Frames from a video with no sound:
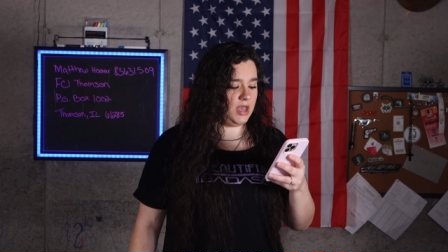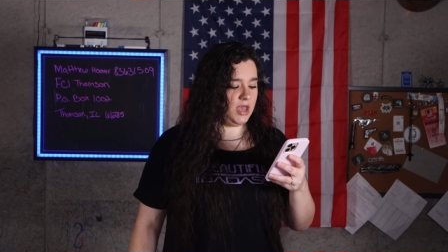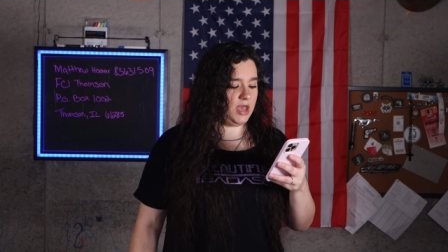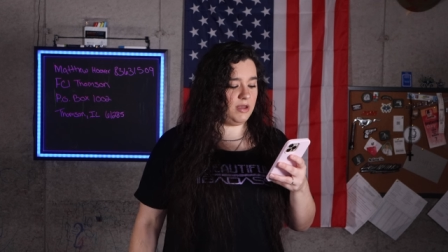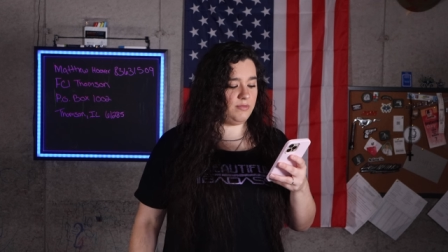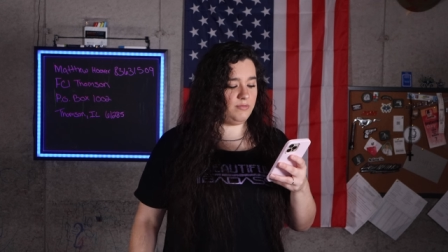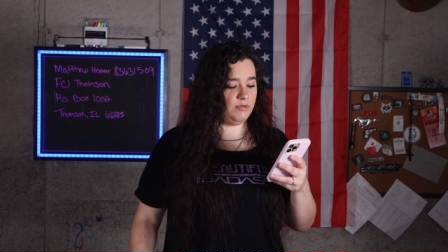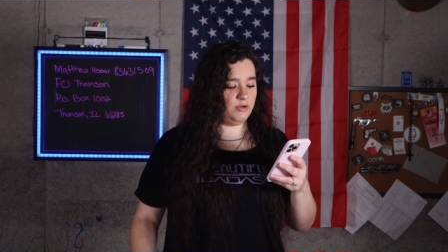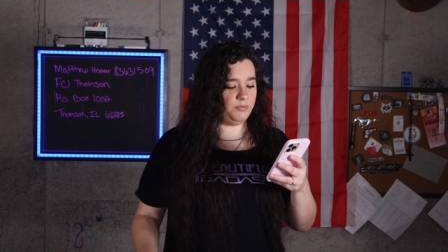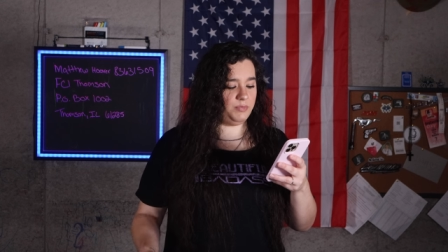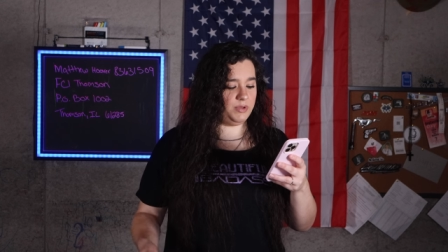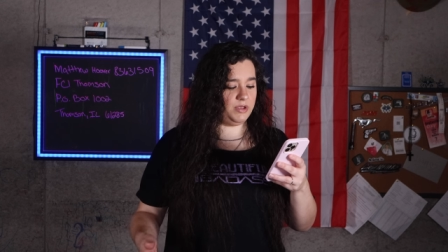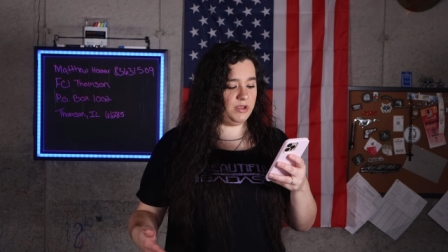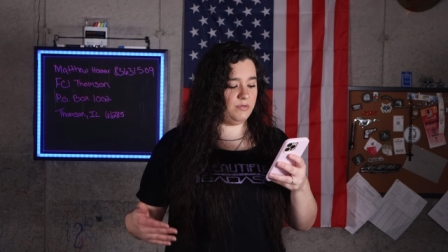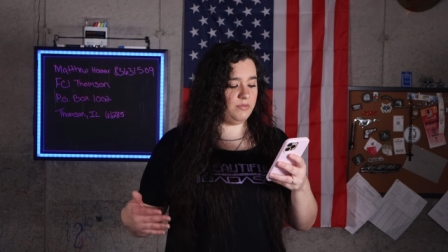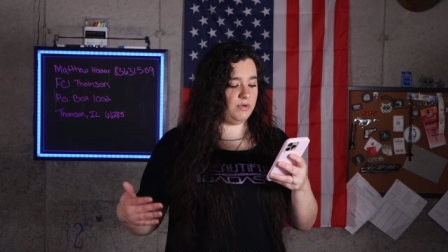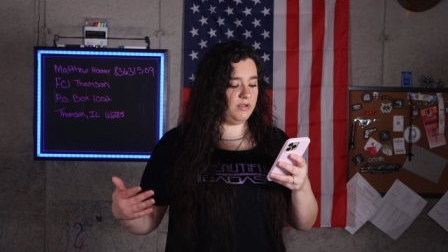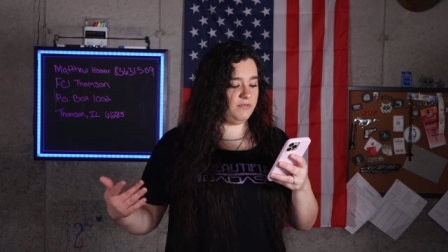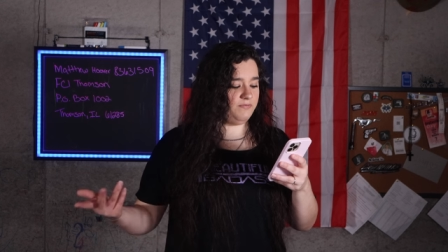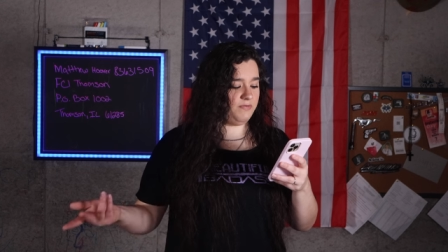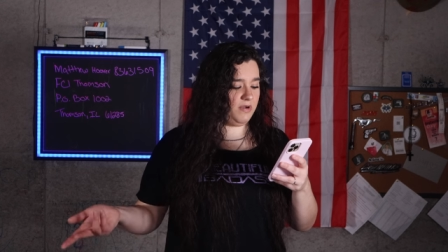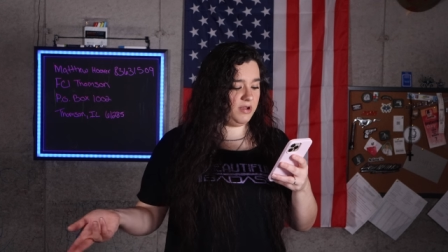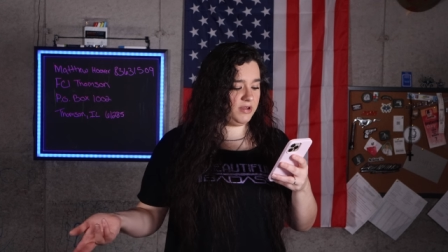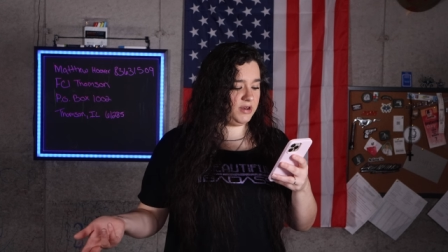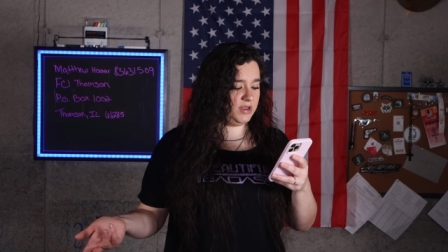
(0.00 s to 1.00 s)
and we'll be
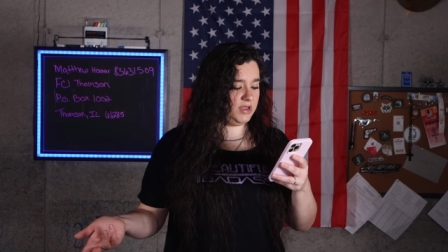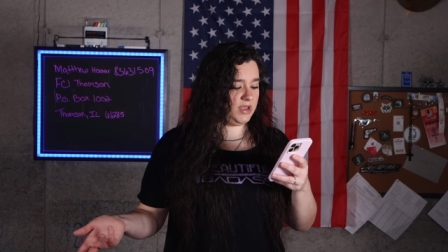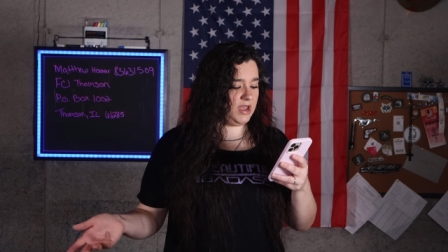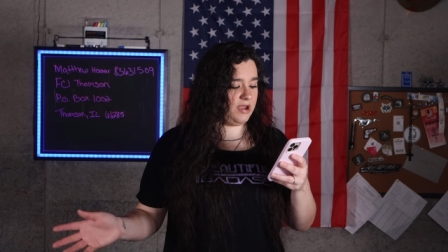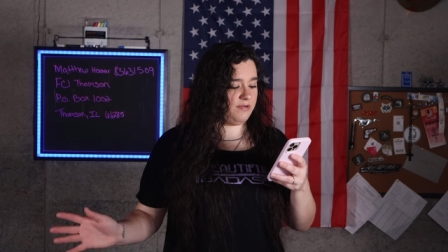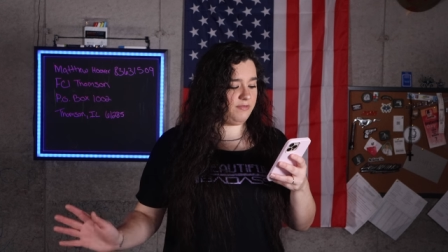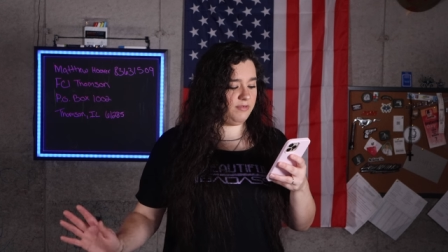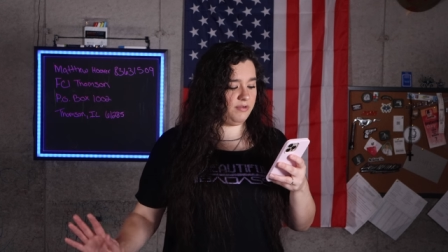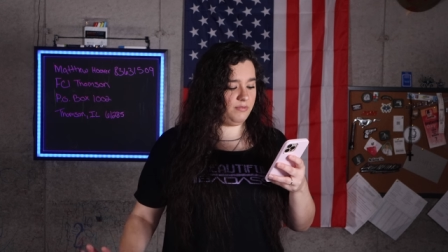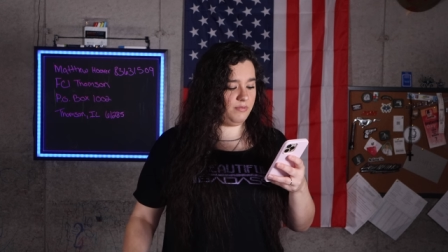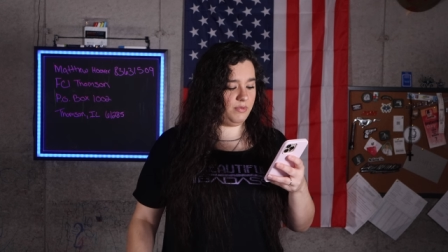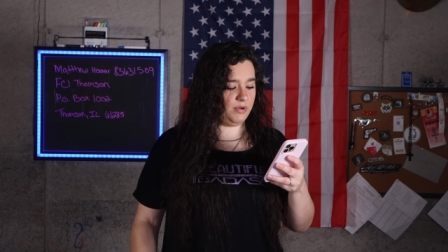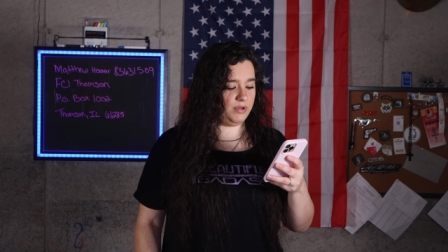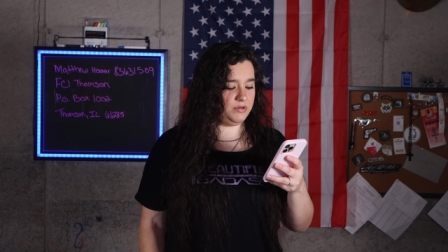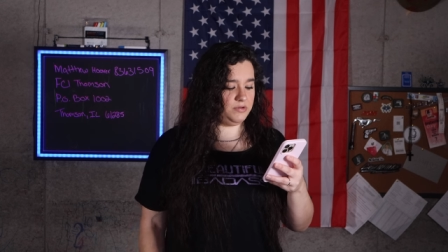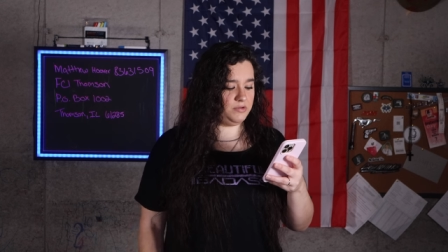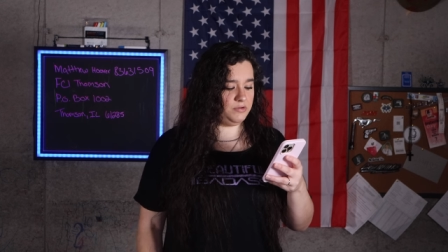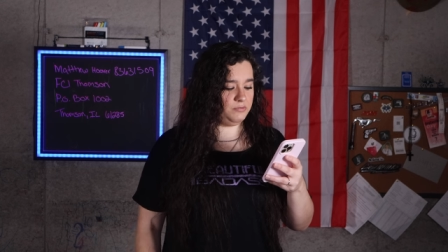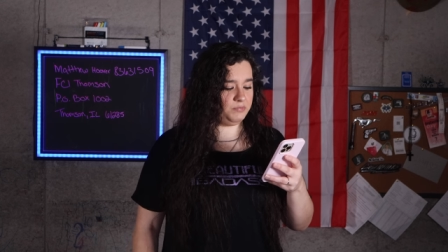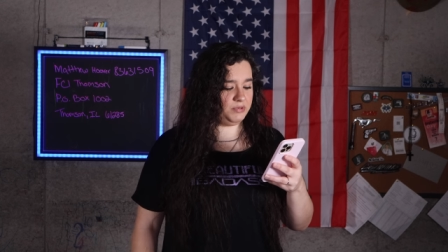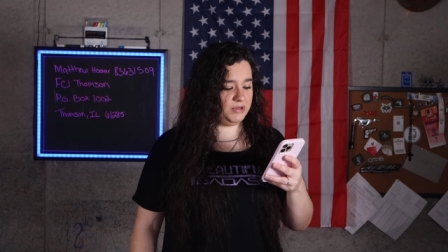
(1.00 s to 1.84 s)
refunding everyone who